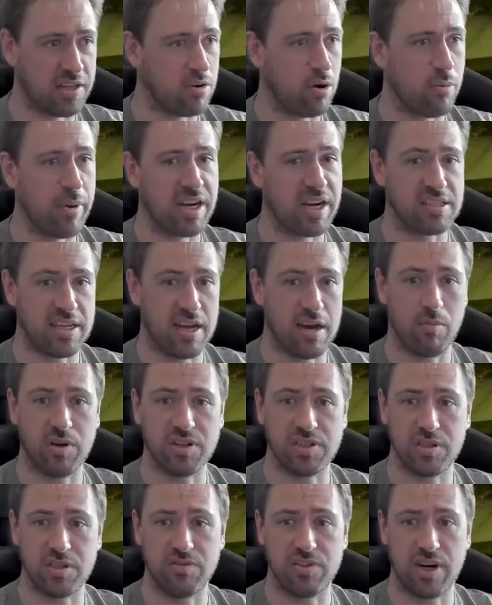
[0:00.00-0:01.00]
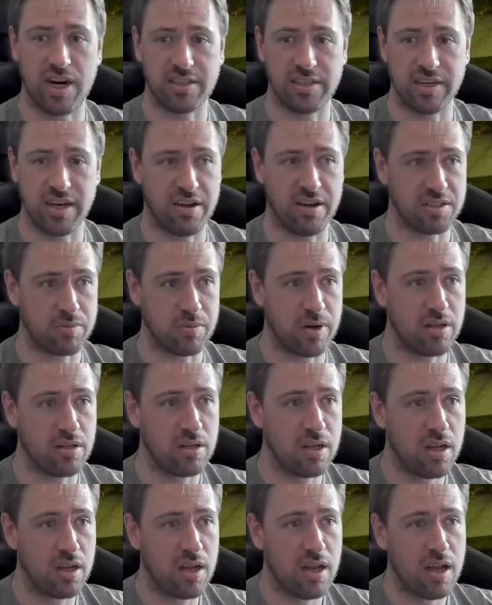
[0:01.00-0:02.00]
go back down once you've dragged it out as
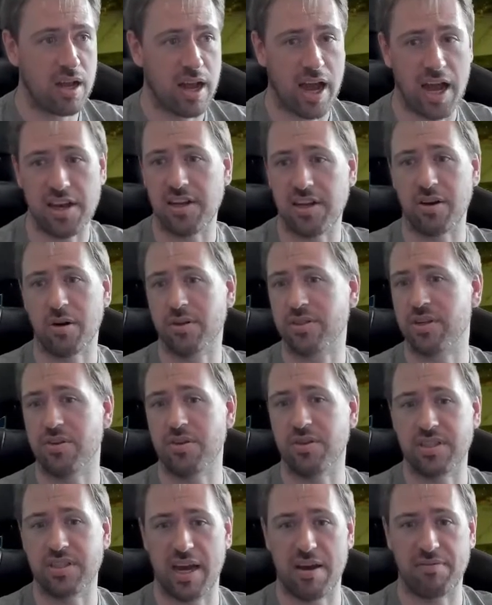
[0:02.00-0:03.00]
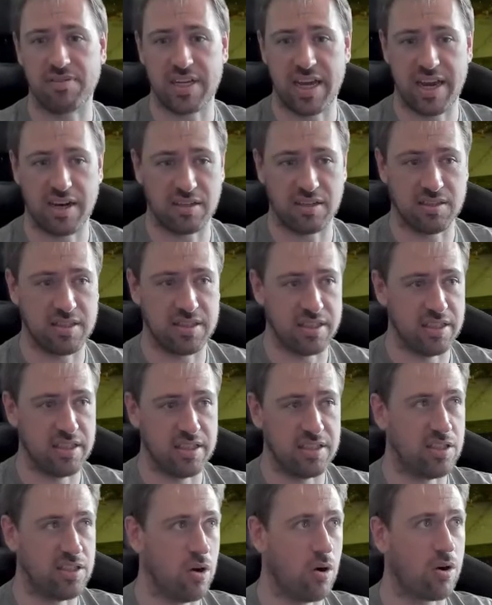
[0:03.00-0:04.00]
well. And you can also use F10 to
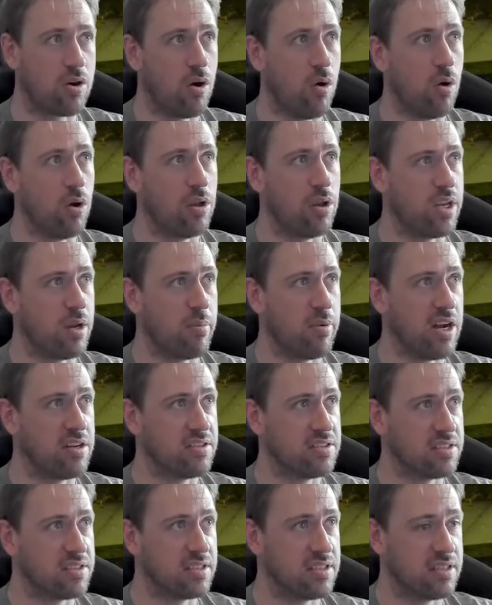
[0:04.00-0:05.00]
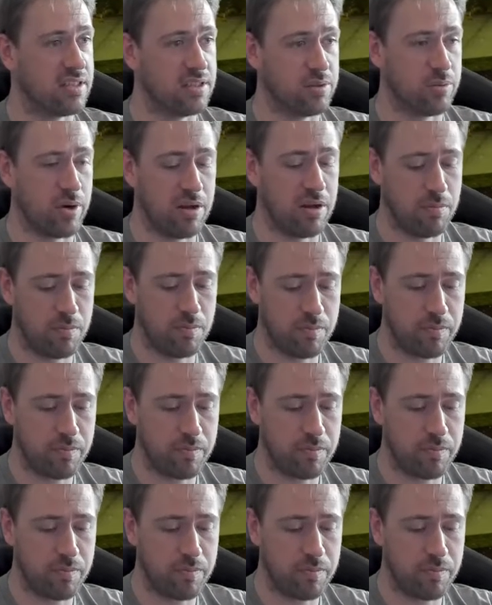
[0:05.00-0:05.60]
dock all of your browsers as well.